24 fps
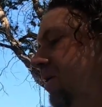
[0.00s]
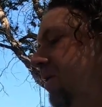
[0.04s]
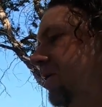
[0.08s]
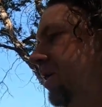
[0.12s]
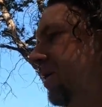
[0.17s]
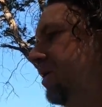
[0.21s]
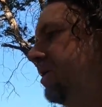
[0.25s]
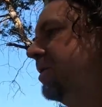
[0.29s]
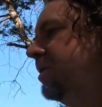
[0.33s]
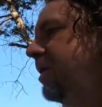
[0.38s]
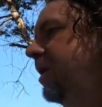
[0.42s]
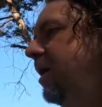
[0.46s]

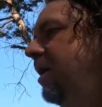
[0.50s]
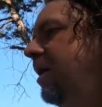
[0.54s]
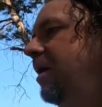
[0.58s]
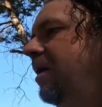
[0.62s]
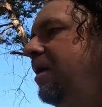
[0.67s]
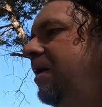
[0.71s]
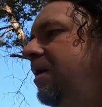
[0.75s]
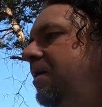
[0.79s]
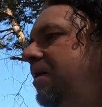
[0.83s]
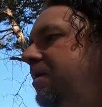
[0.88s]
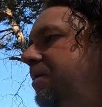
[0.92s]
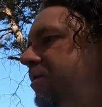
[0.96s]
10
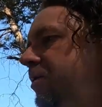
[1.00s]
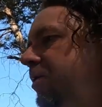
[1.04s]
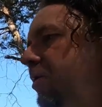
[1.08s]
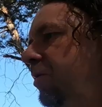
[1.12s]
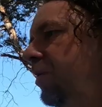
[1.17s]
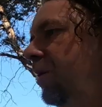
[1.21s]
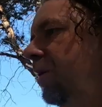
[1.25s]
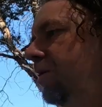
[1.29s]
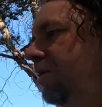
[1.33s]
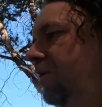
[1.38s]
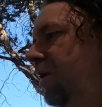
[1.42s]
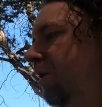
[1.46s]
scale
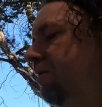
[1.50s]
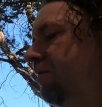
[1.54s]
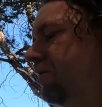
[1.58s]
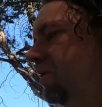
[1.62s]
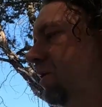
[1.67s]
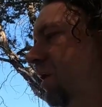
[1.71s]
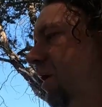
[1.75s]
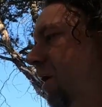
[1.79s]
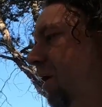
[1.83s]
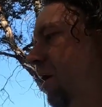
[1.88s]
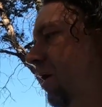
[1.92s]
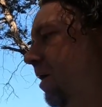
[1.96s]
two wheel drive
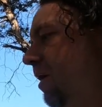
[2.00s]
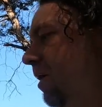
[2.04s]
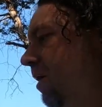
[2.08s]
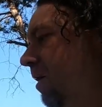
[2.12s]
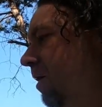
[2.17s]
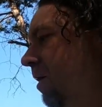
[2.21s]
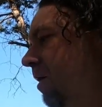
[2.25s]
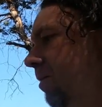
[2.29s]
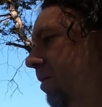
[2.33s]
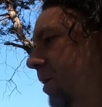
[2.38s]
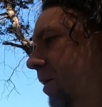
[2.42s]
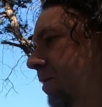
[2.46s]

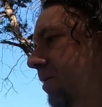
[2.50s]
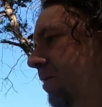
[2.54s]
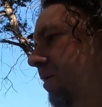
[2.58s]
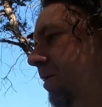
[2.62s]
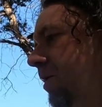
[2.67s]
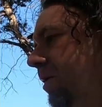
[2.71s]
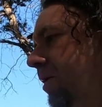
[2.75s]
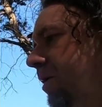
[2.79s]
stadium and,